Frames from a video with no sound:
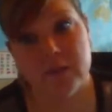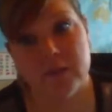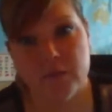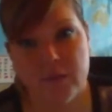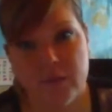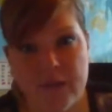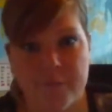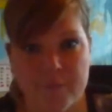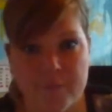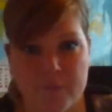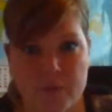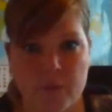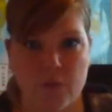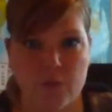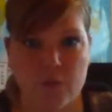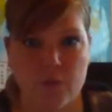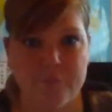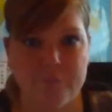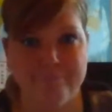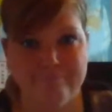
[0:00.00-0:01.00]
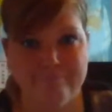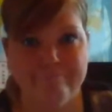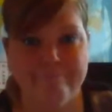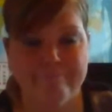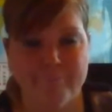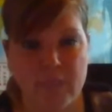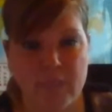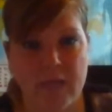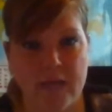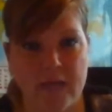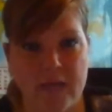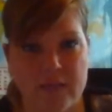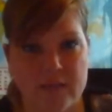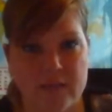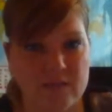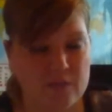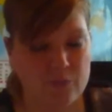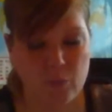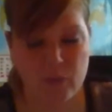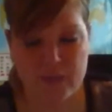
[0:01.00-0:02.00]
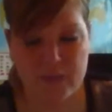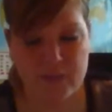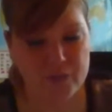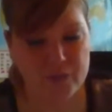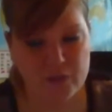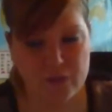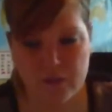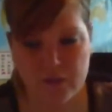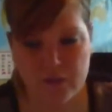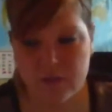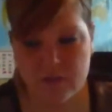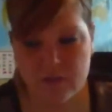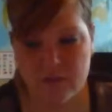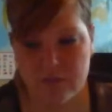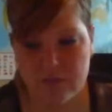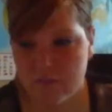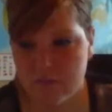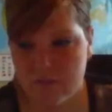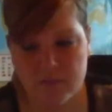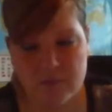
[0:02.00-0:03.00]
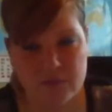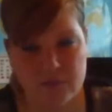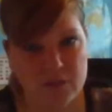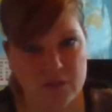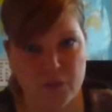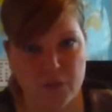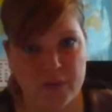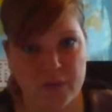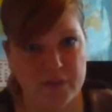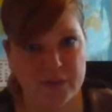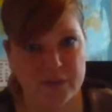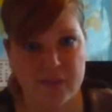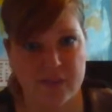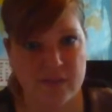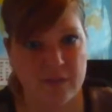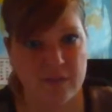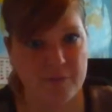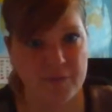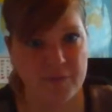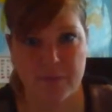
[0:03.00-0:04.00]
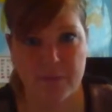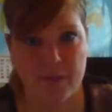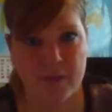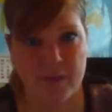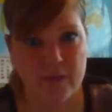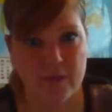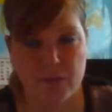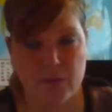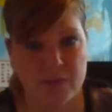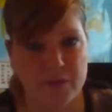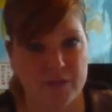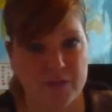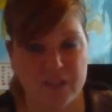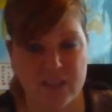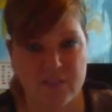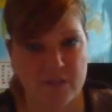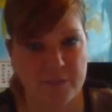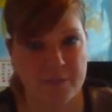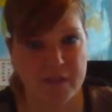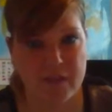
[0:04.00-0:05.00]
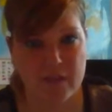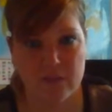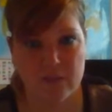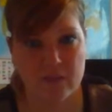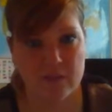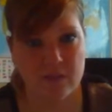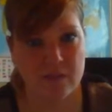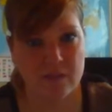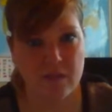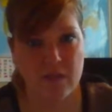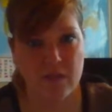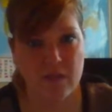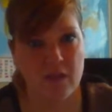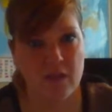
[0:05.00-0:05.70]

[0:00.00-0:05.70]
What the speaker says: And so, yeah, and when you're 200 something pounds, 270 pounds,